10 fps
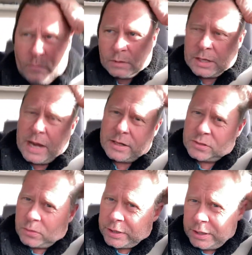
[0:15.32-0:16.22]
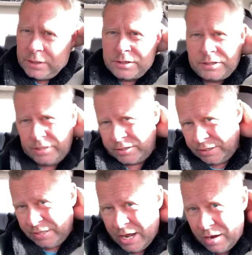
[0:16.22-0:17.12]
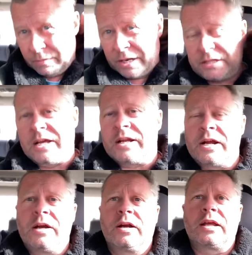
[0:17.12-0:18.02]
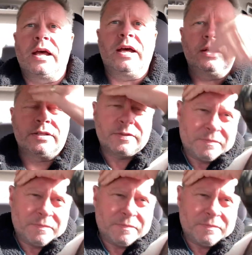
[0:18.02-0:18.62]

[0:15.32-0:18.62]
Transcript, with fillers: Kind of sort of East Tennessee. How about that hair, guys?